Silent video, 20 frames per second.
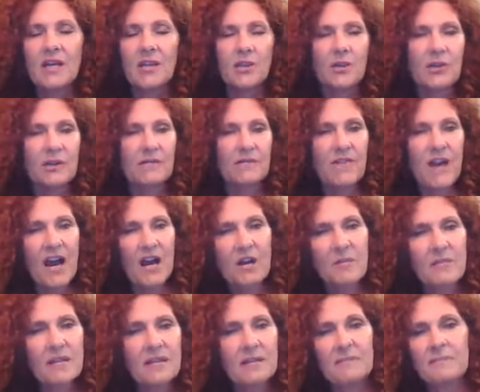your
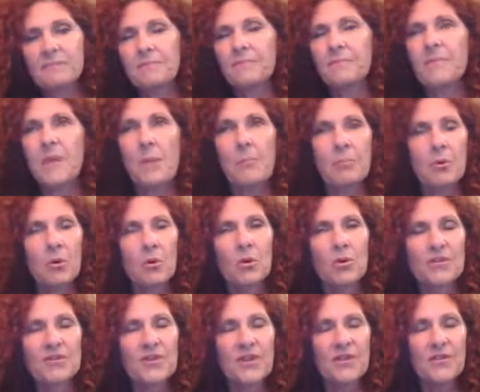environment
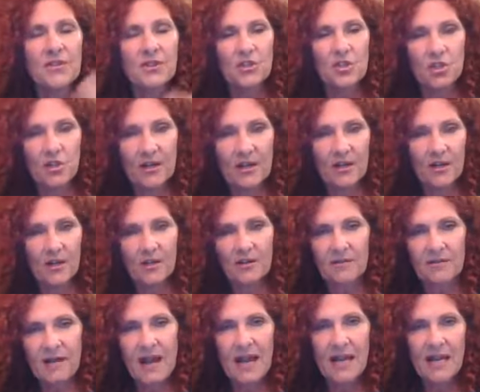pulls the trigger,
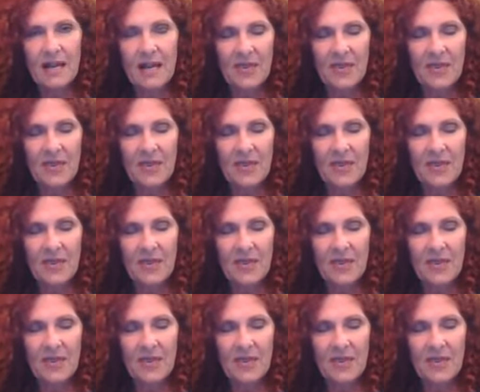right?